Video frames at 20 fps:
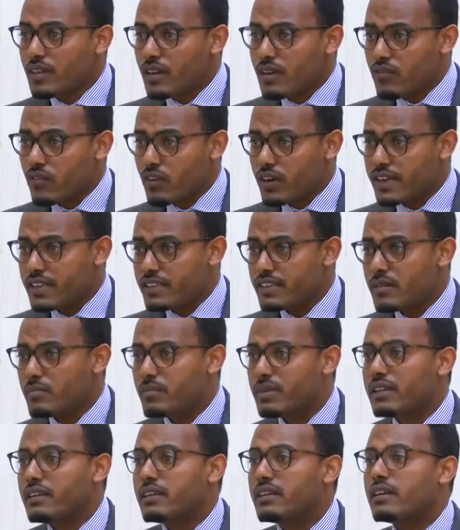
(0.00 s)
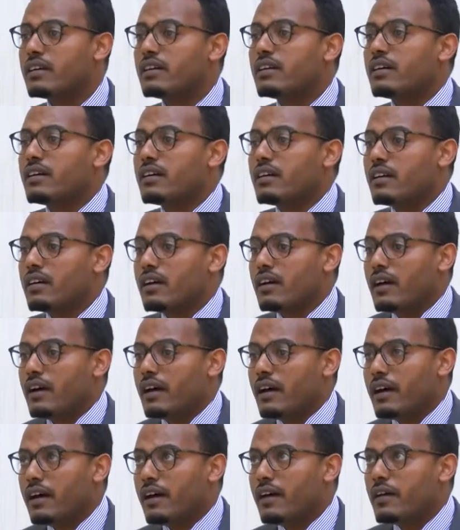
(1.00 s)
For example,
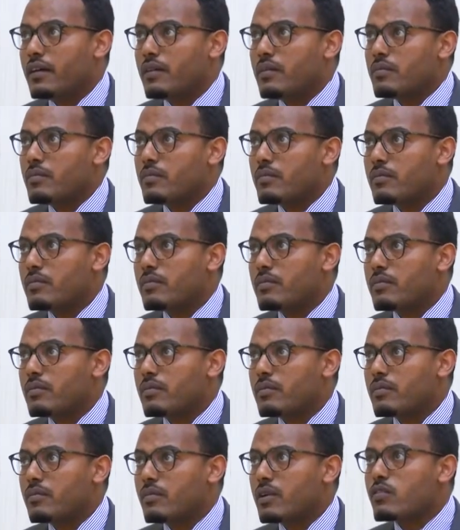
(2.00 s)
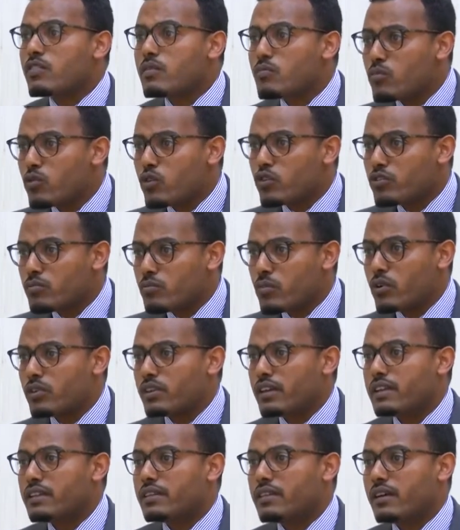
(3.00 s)
one of the most
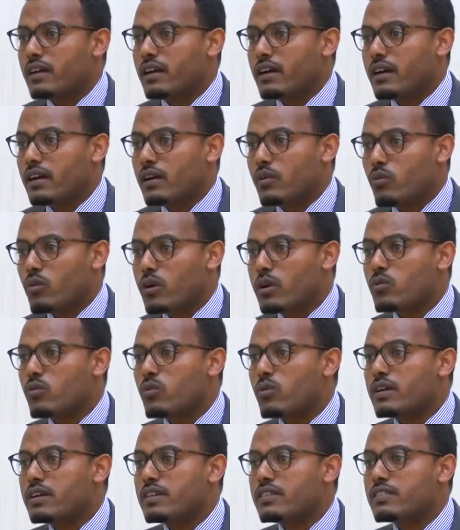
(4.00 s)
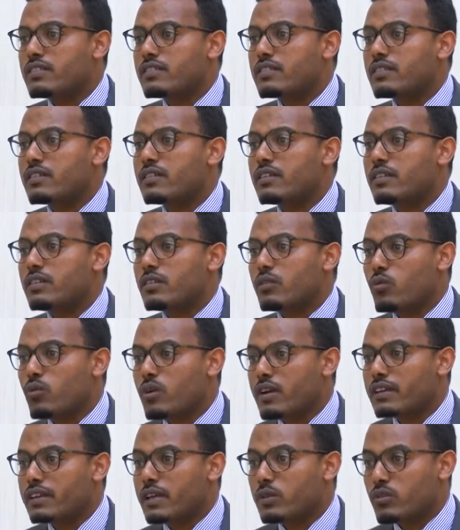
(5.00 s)
important work was the
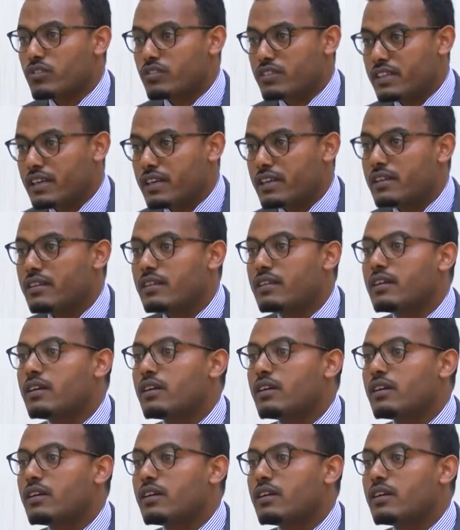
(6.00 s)
work that was done